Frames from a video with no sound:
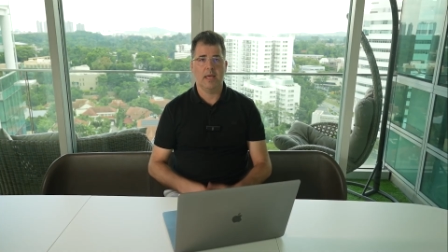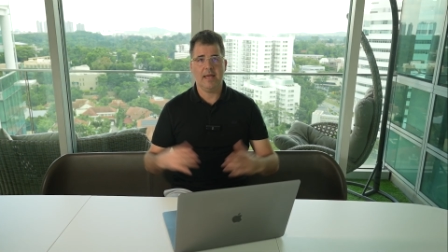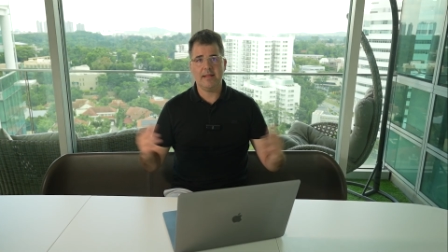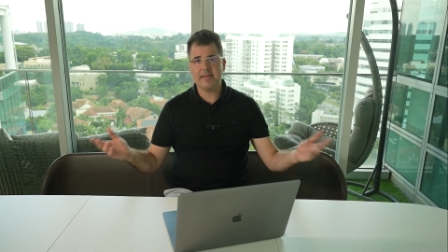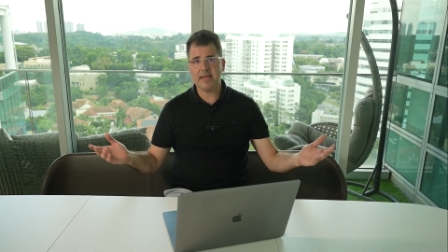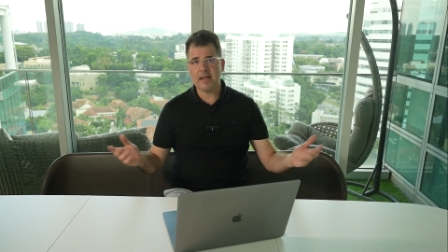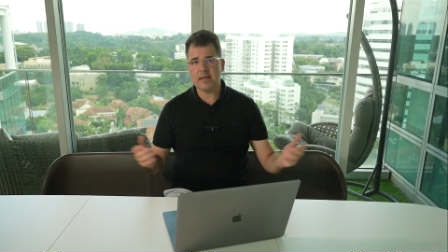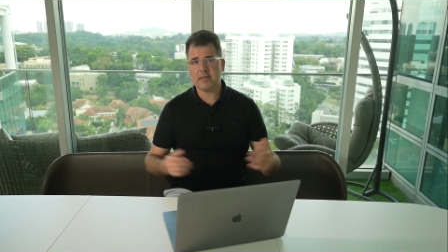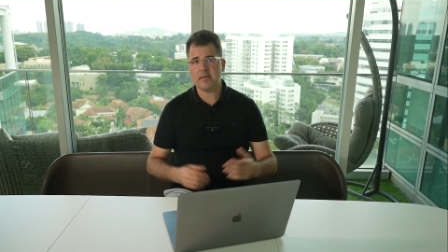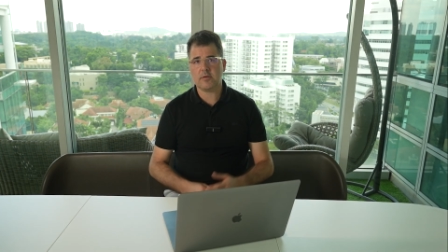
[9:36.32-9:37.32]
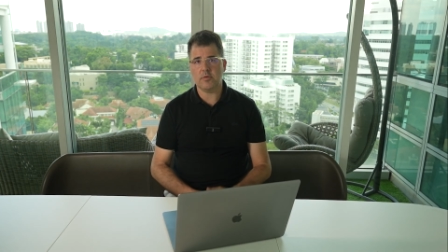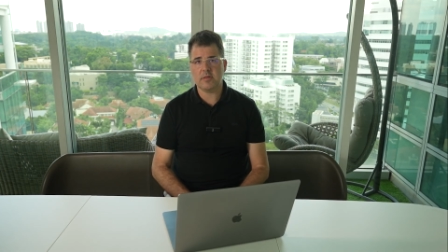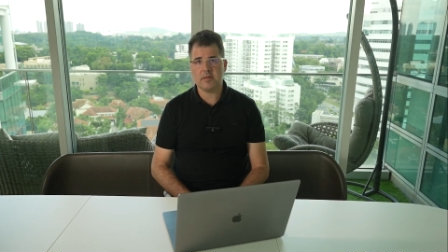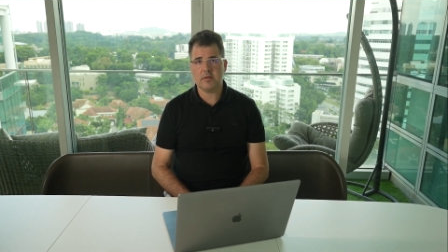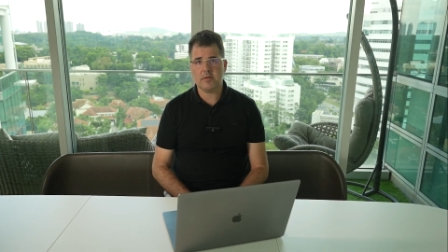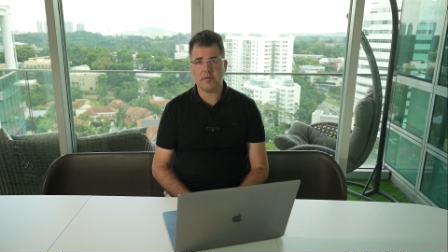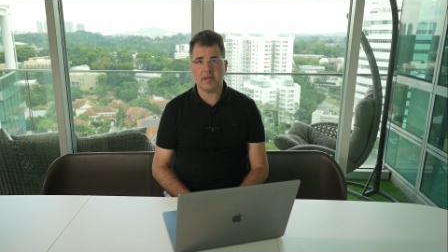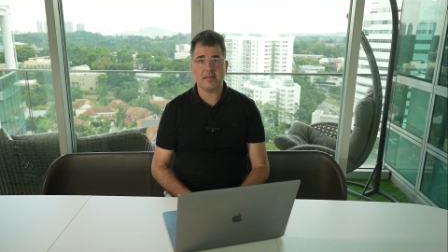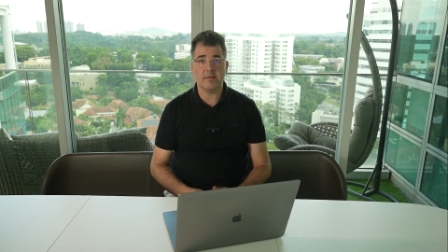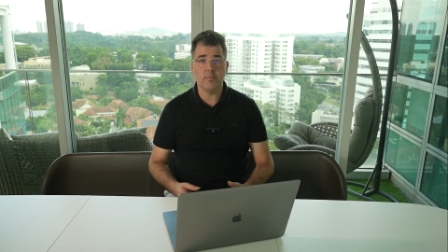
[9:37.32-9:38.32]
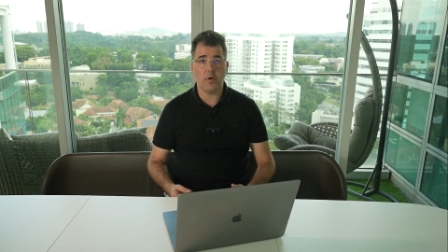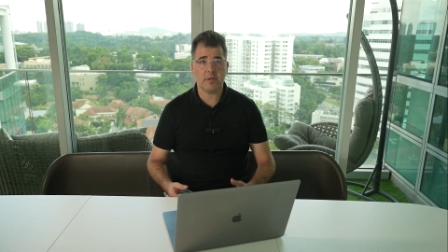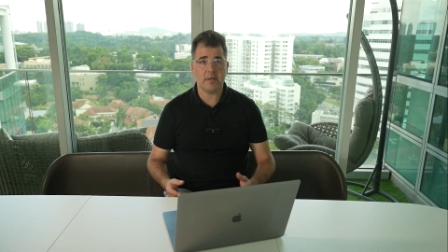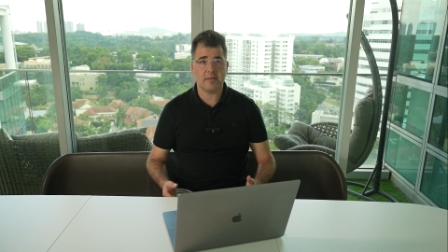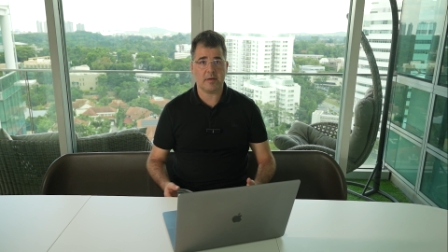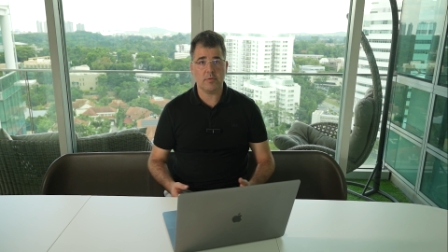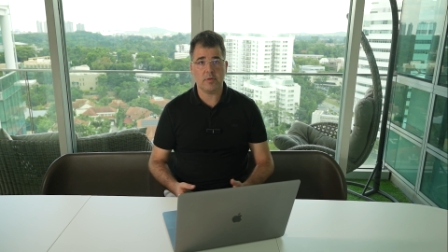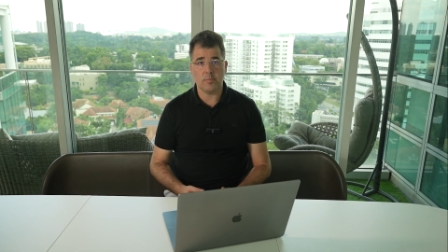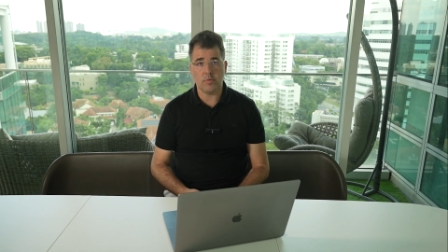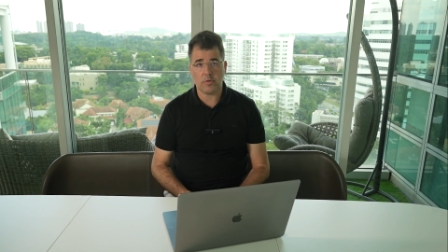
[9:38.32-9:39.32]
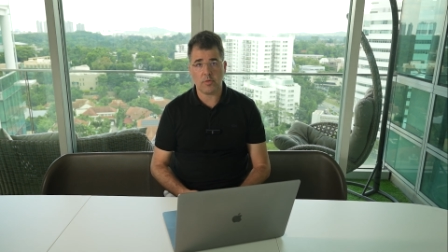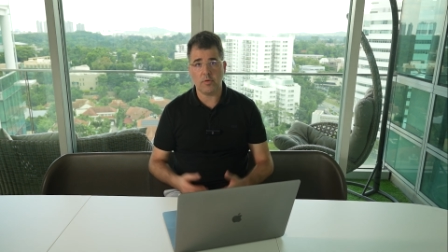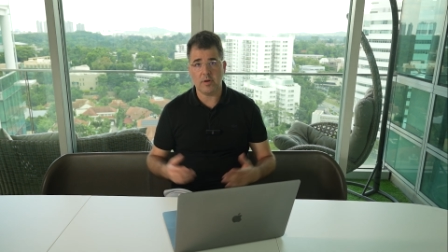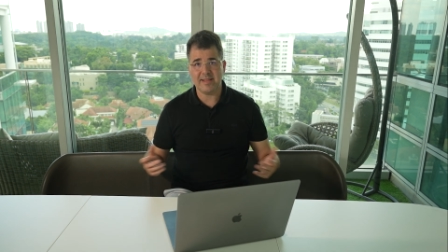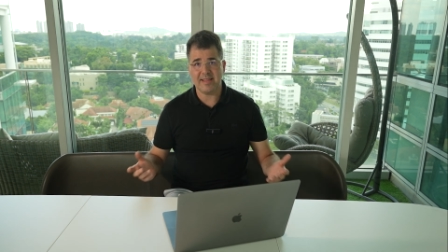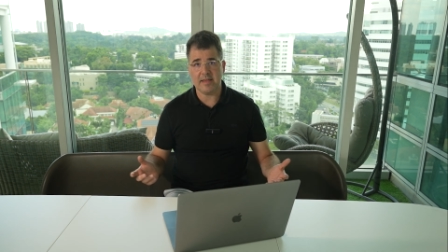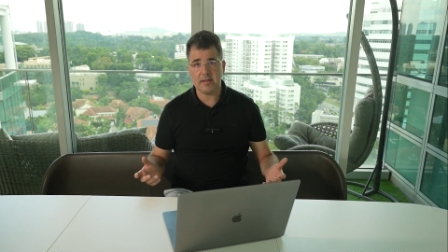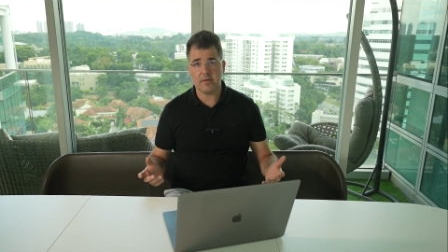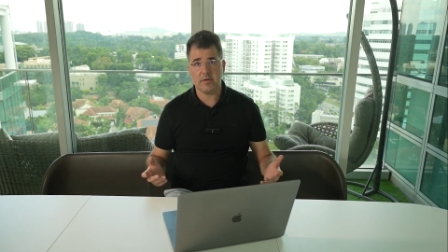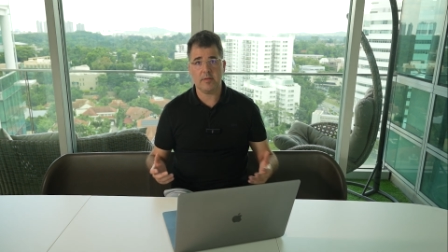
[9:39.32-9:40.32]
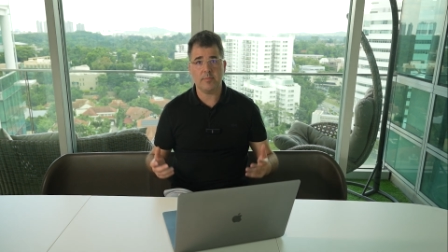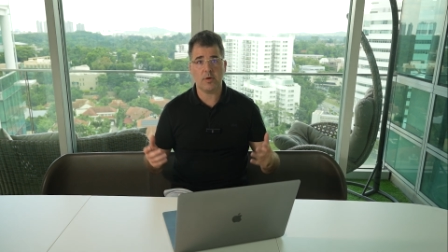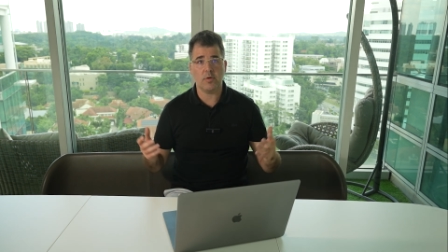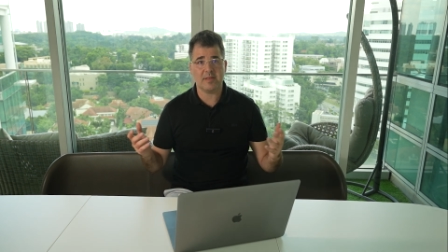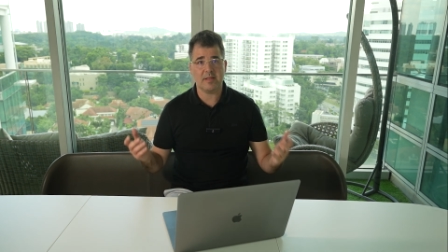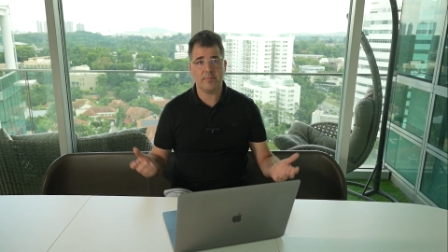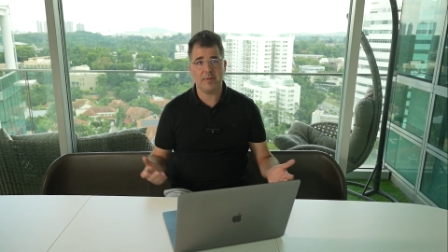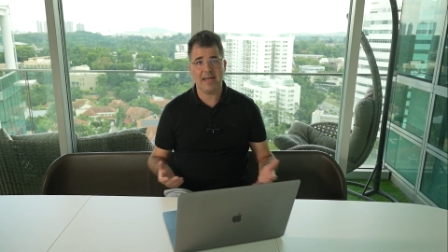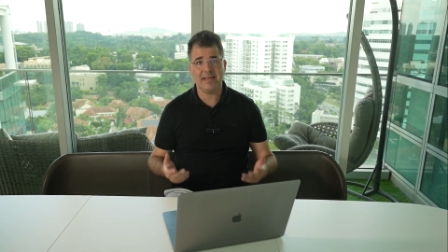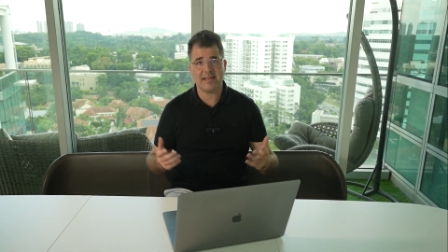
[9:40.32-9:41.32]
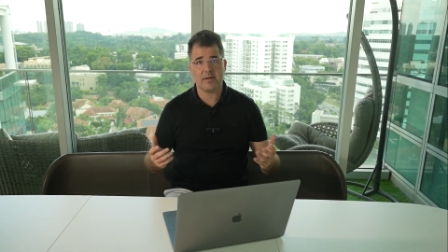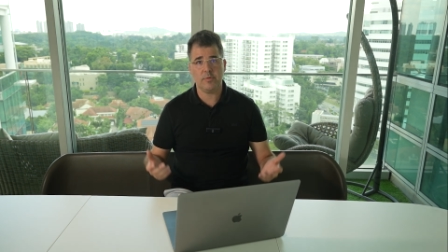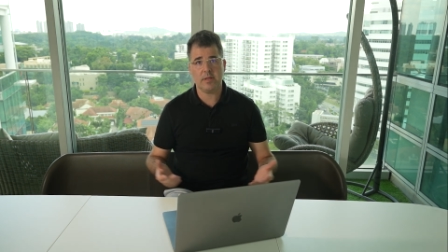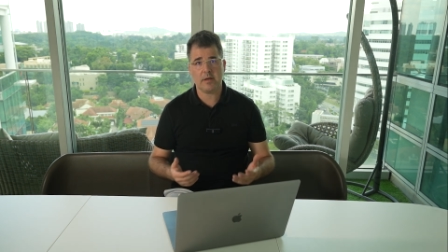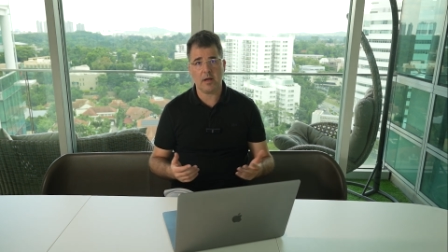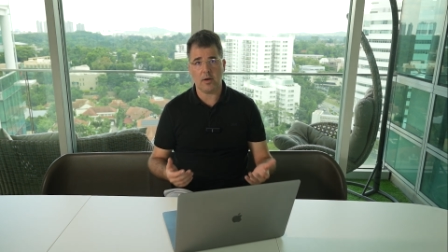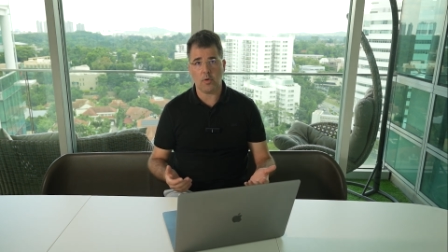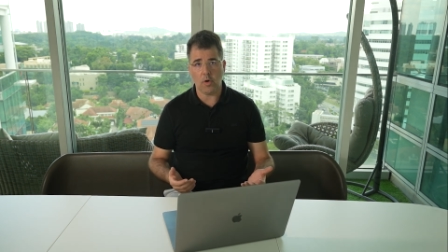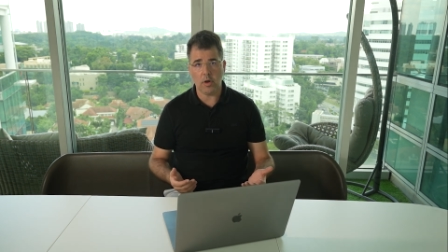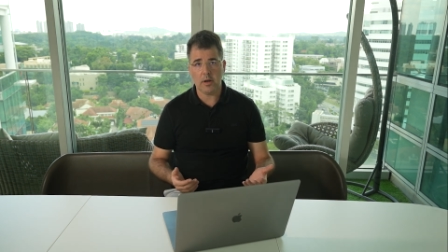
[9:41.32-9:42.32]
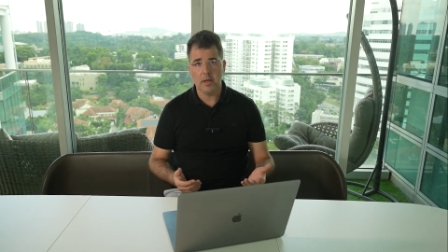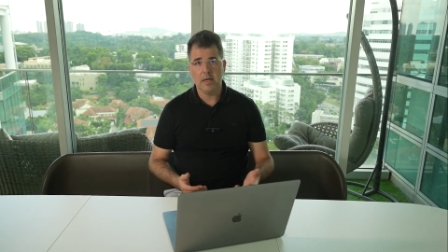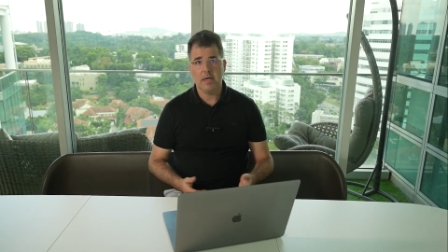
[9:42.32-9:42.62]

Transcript: And TLS is considered as an important security protocol in the internet because it plays a critical role